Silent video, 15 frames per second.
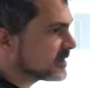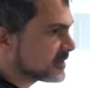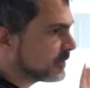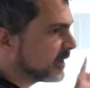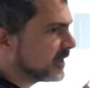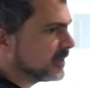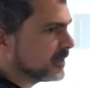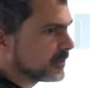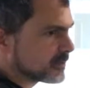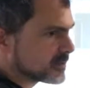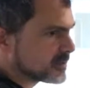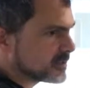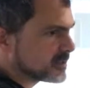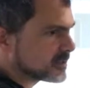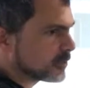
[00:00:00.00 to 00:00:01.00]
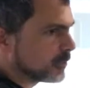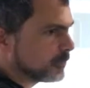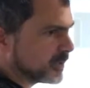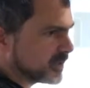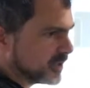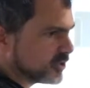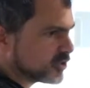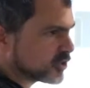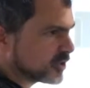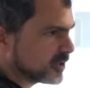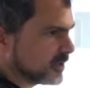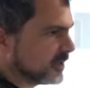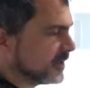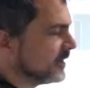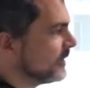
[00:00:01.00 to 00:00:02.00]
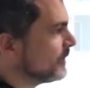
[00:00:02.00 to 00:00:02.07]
since many years. This is competition